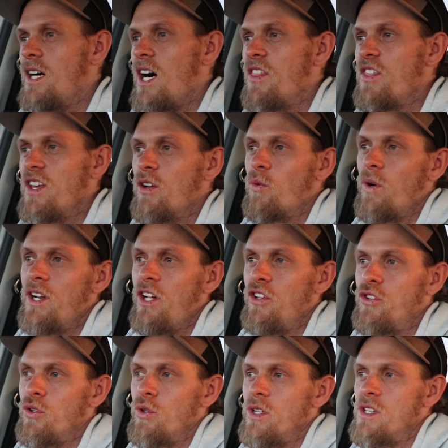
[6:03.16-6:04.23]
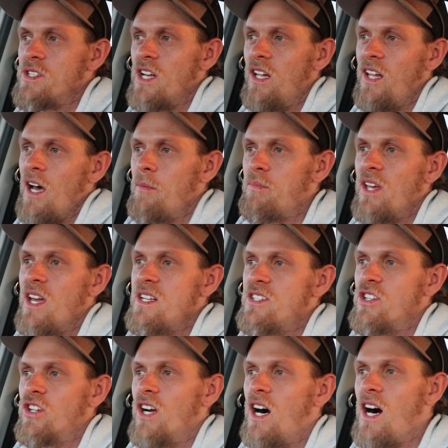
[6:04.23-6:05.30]
I think what I'll do is I'll
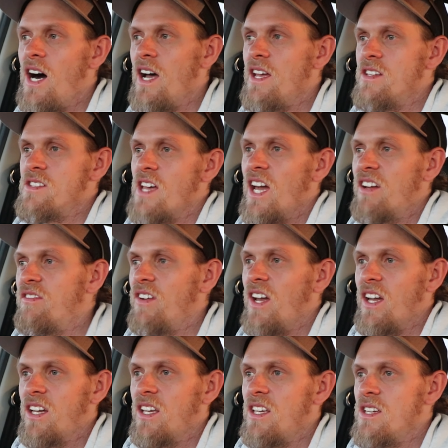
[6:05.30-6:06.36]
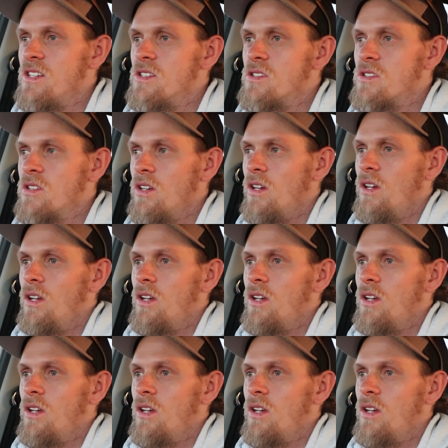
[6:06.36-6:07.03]
update you guys at Fegis